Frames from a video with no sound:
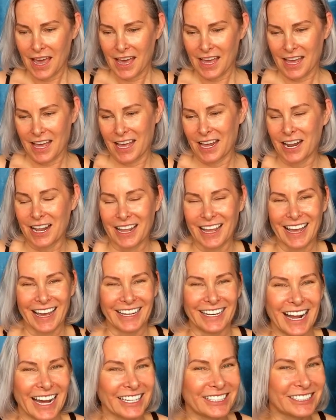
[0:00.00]
And
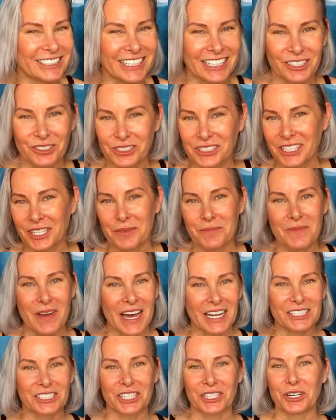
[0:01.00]
I can only
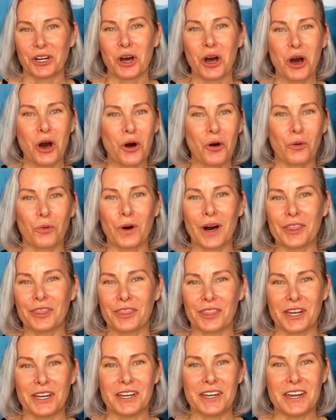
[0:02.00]
imagine
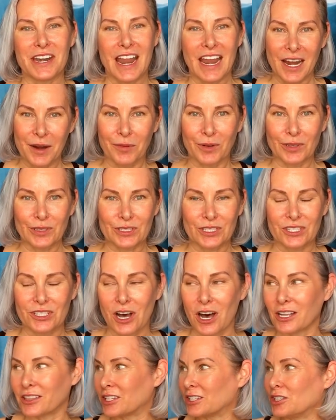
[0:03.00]
what the neighbors
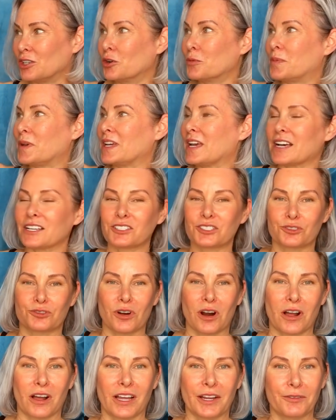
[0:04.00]
thought. The U P S
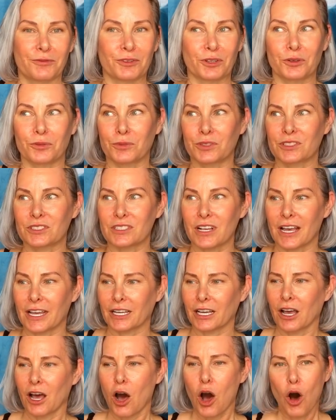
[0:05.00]
driver was
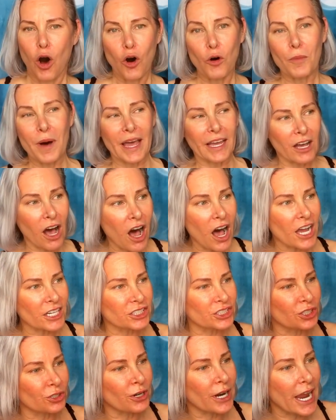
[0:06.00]
like, oh my
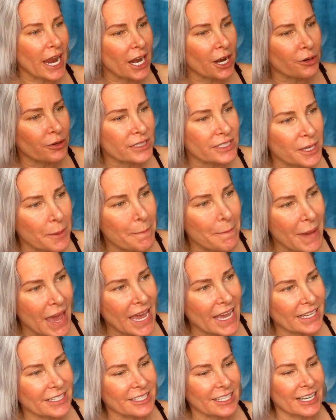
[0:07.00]
gosh, your hair is
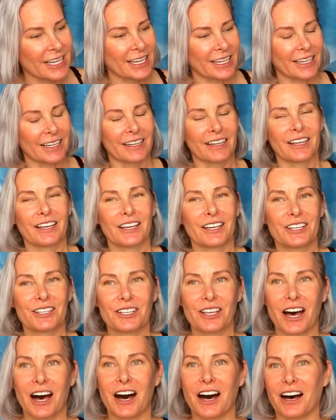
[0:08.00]
amazing,
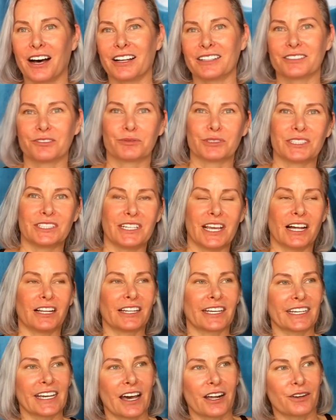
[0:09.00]
uh,
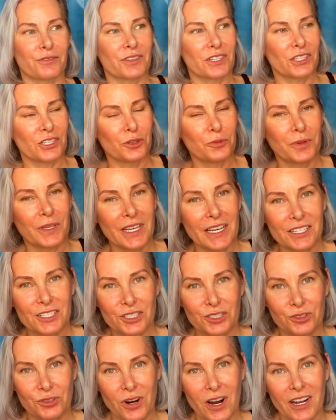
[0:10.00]
yelling out of the U P
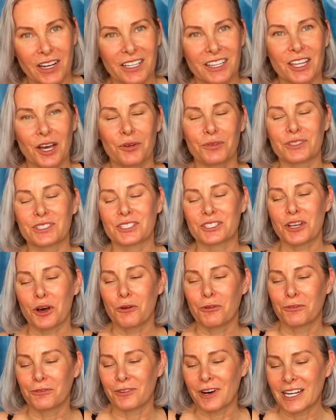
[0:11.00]
S truck. That was
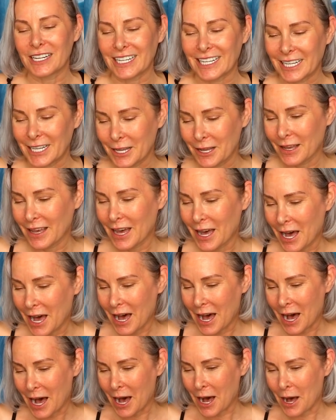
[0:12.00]
so funny.
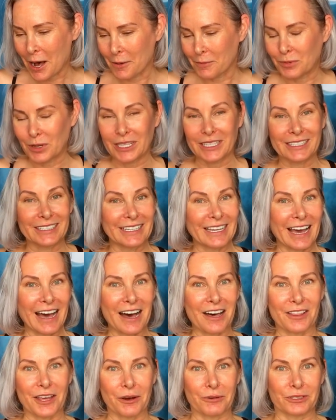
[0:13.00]
Uh, but
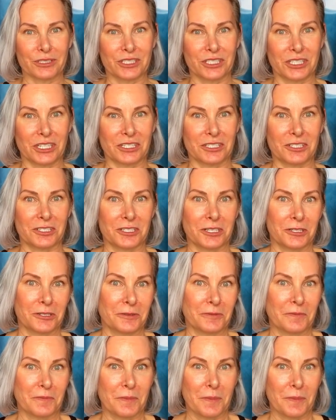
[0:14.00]
yeah, that was just